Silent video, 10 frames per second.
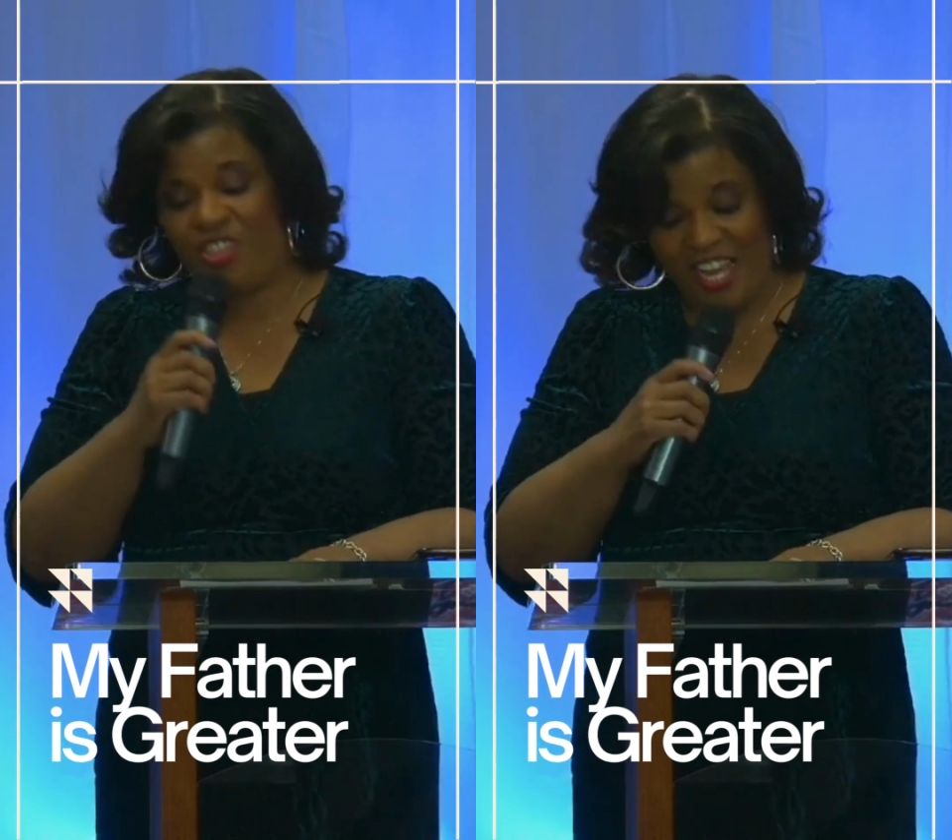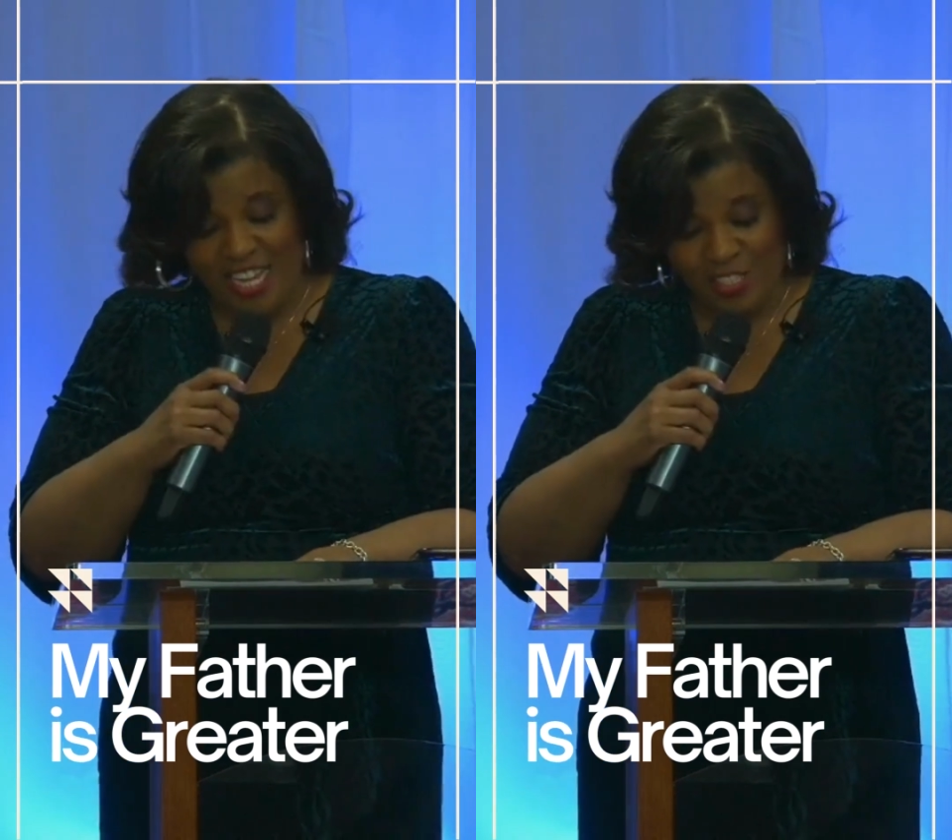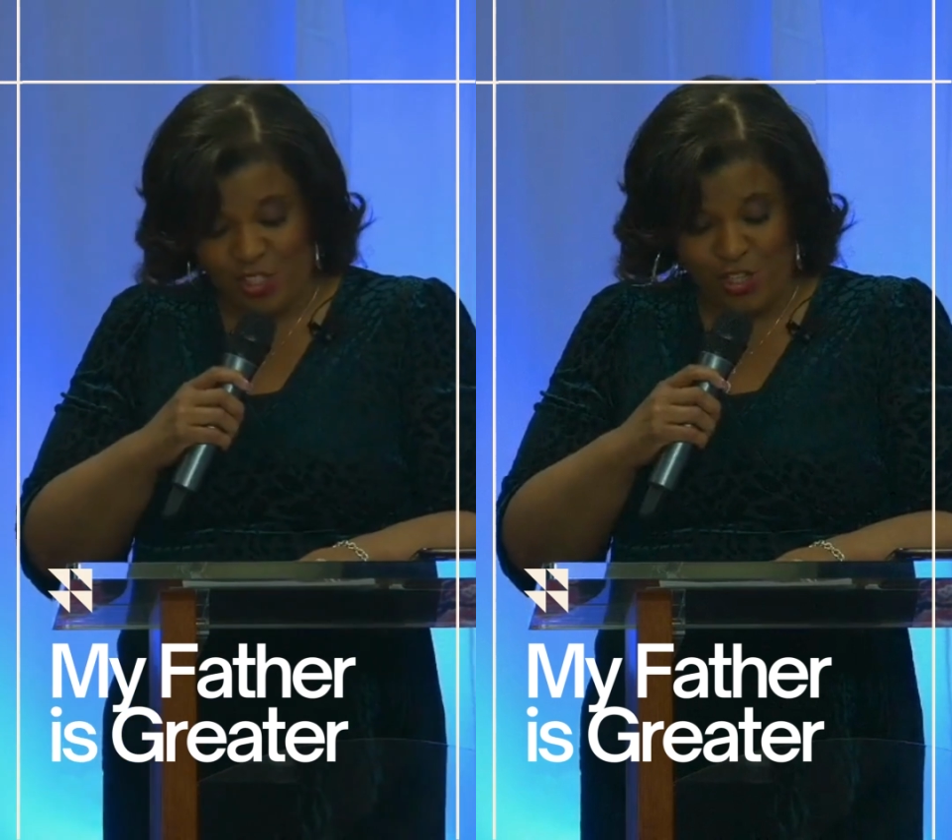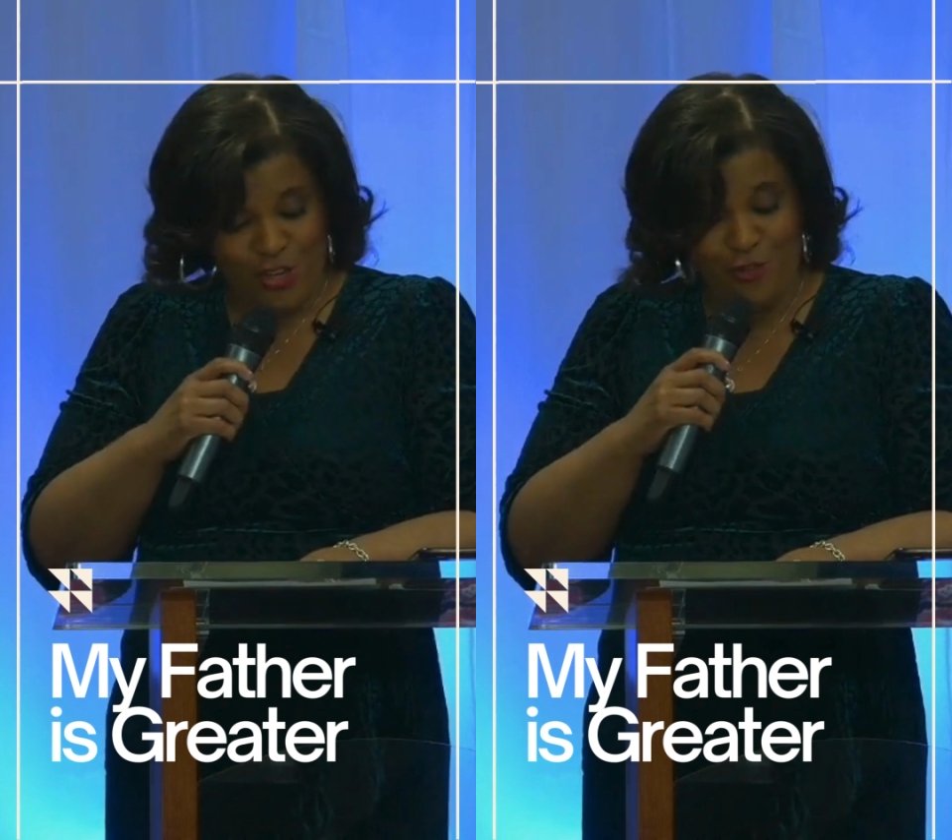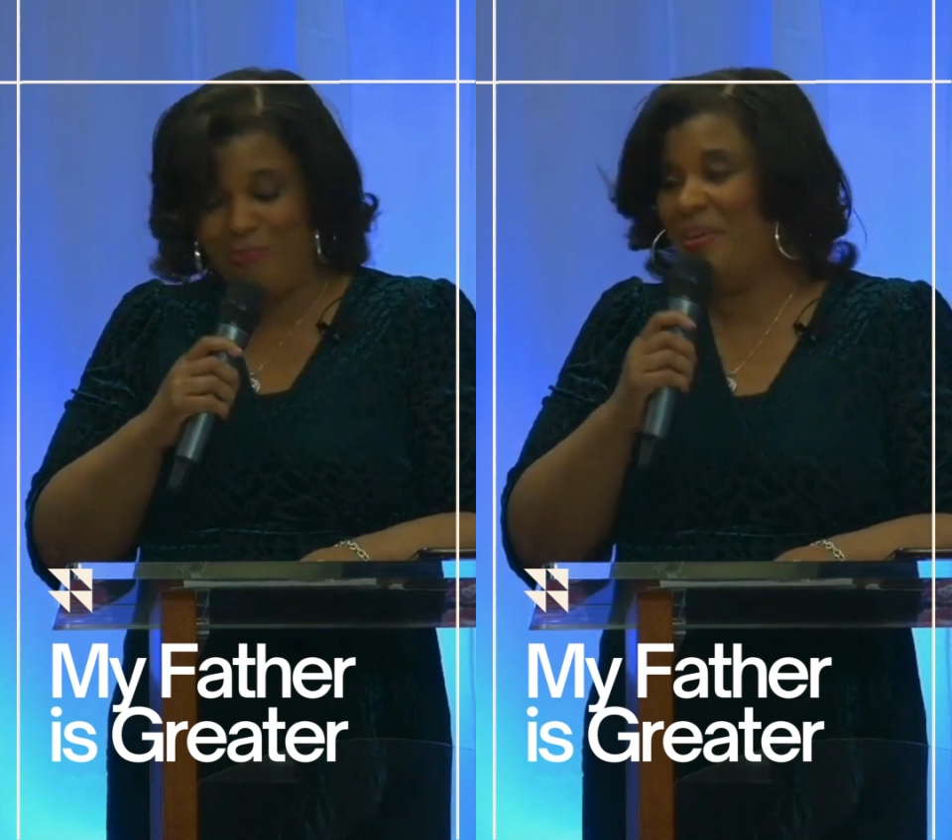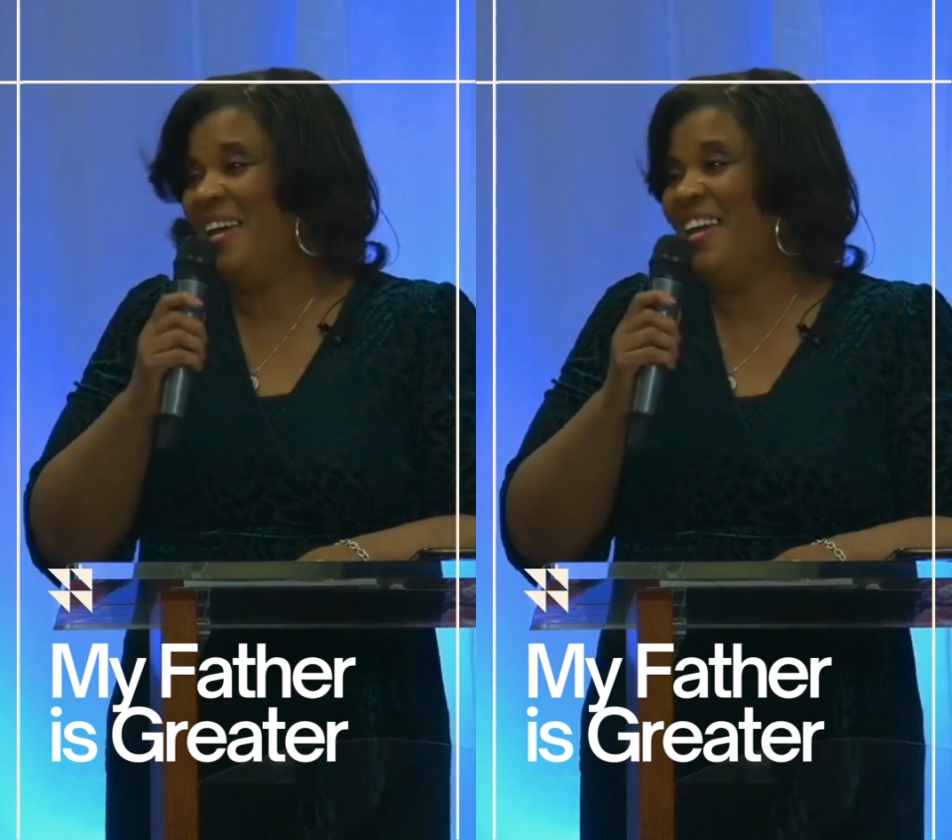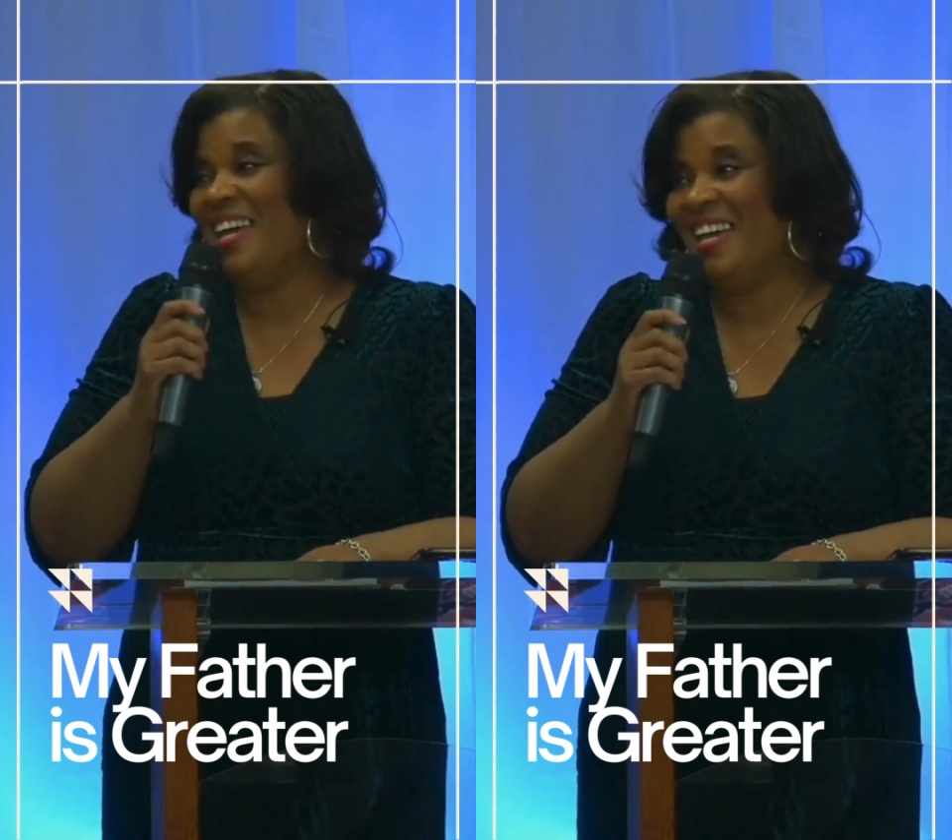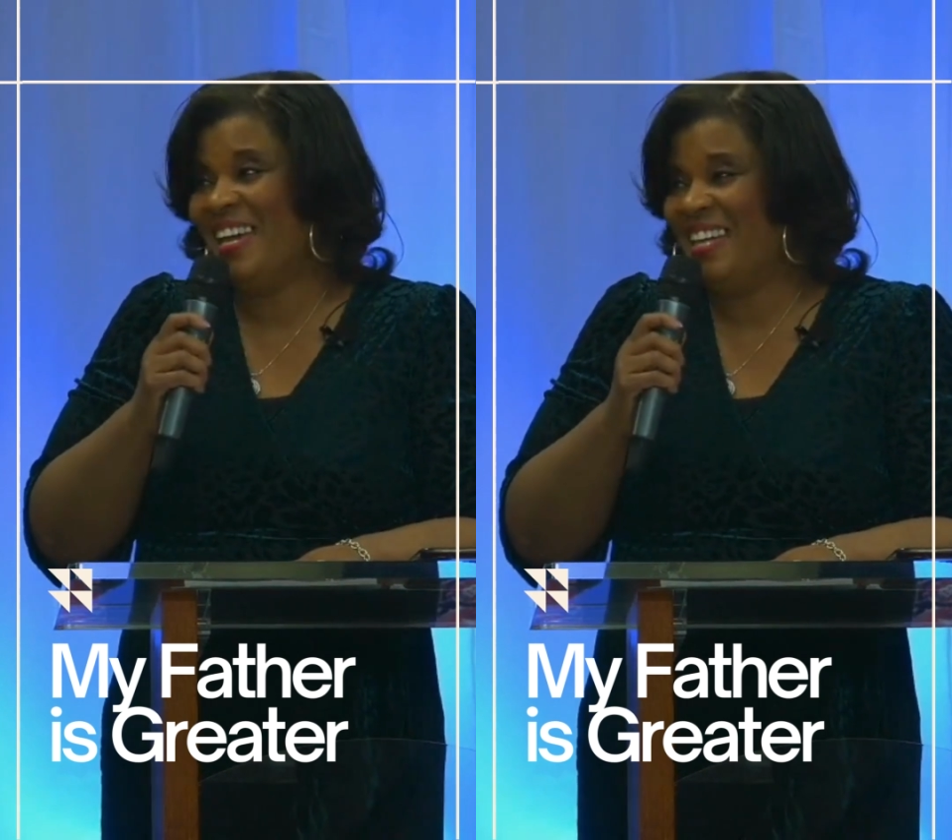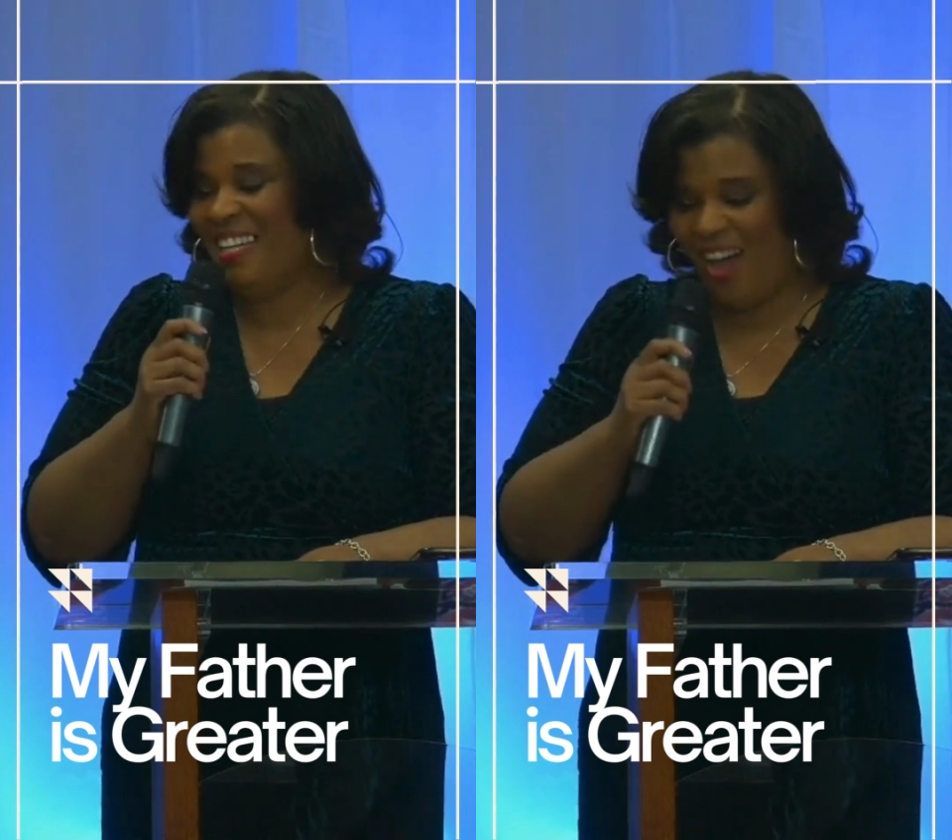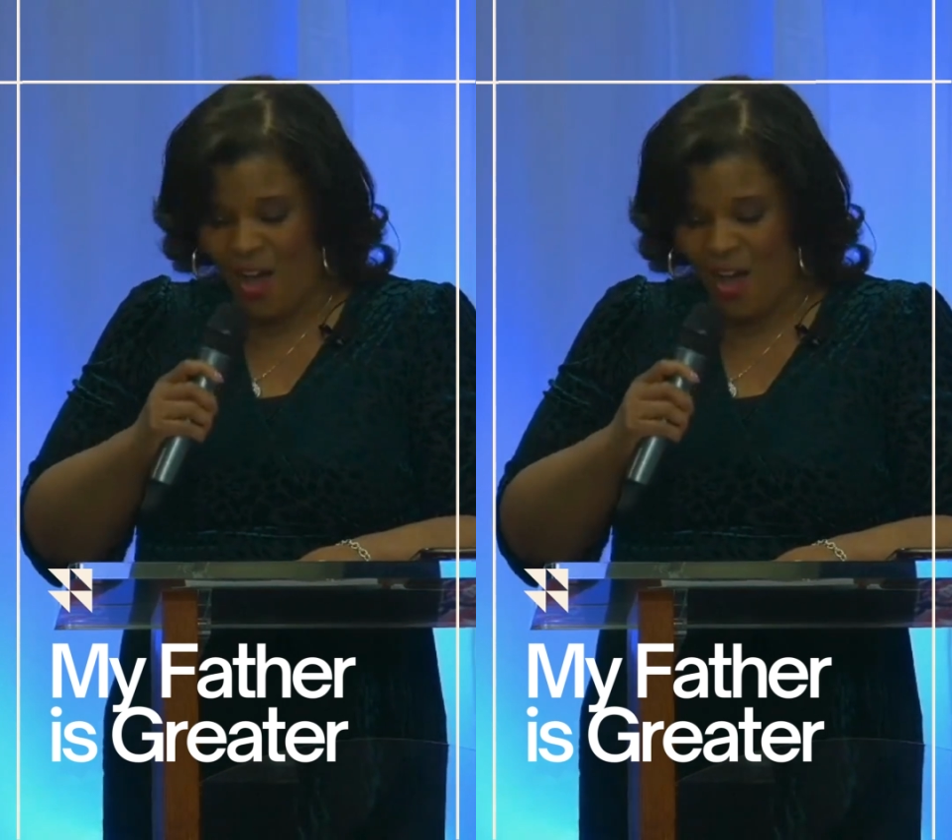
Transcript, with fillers: things you've been.